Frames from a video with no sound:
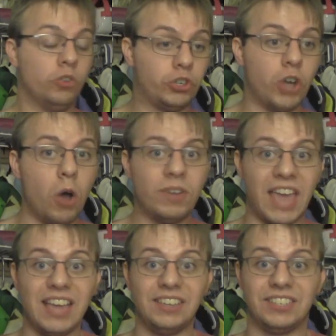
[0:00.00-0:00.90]

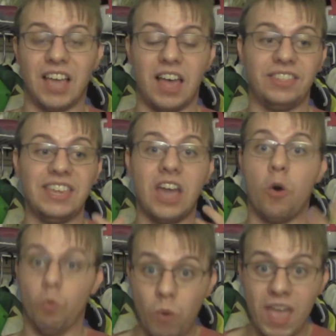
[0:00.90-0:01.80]
showcase uh, the
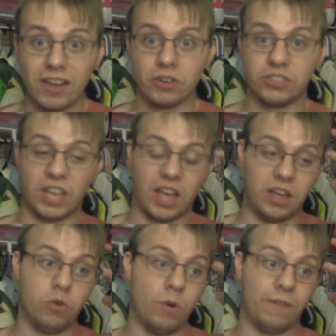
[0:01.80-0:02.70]
uh, winners
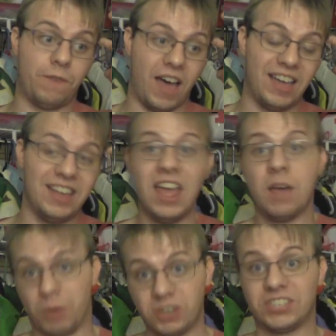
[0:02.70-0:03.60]
uh, who have uh,
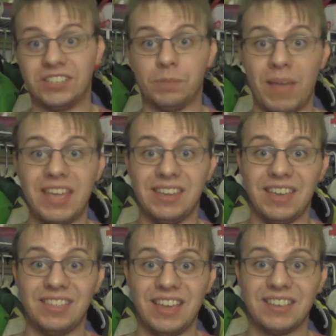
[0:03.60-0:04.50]
participated
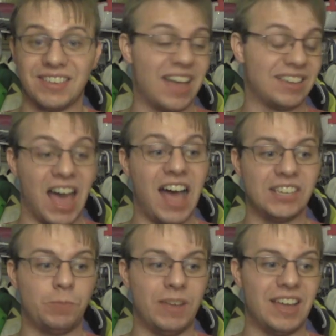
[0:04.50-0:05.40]
in these
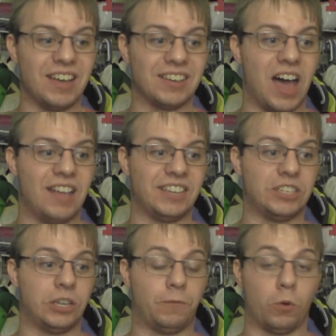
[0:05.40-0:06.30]
cosplay
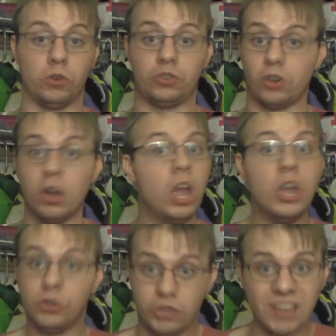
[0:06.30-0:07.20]
contests for sure,
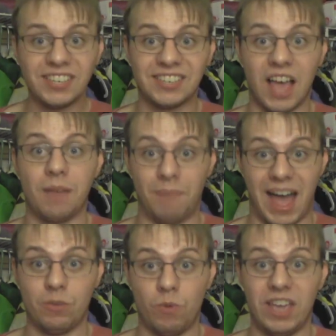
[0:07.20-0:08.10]
just as
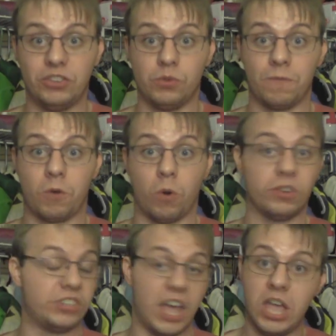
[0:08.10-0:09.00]
my way to, of
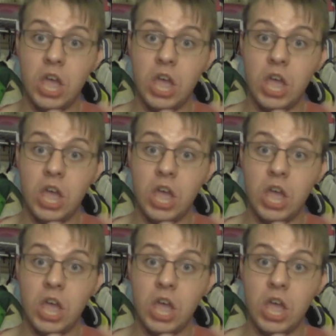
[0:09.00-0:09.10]
course,